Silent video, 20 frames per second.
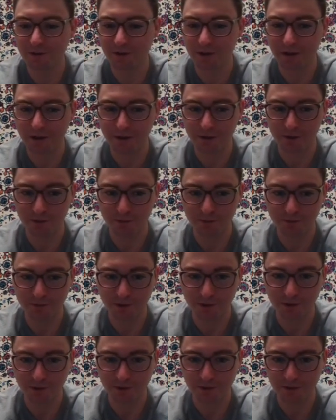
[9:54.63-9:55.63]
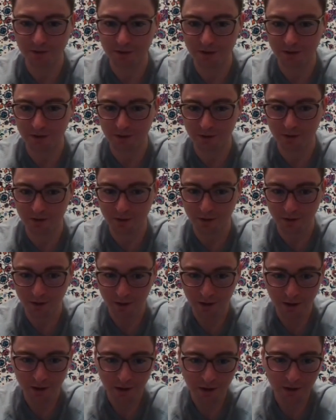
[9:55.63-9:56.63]
Idaho Falls area.
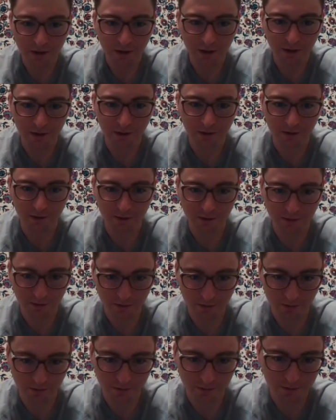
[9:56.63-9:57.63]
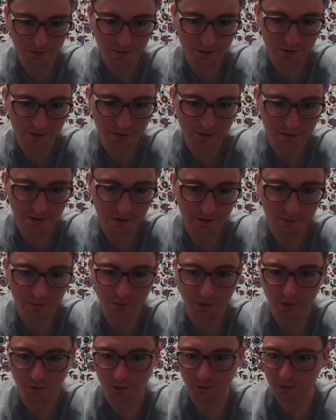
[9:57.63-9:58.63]
and there's that
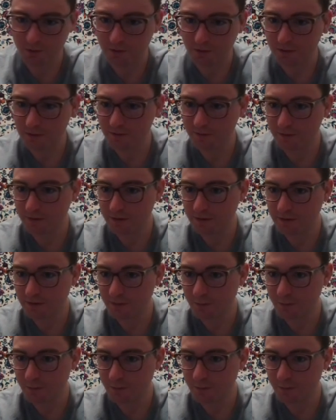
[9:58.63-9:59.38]
motor with the SVX.